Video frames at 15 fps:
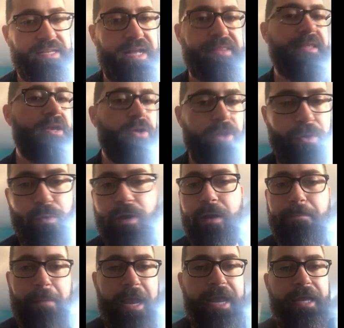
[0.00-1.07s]
not the only
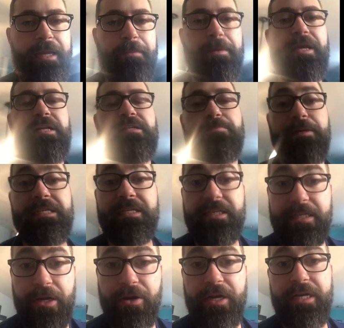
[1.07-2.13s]
one by any means, but
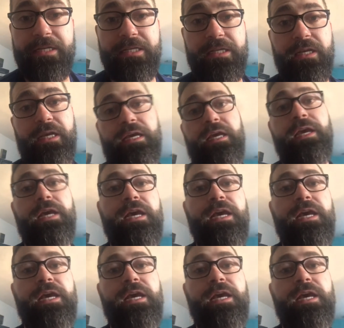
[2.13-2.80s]
seriously,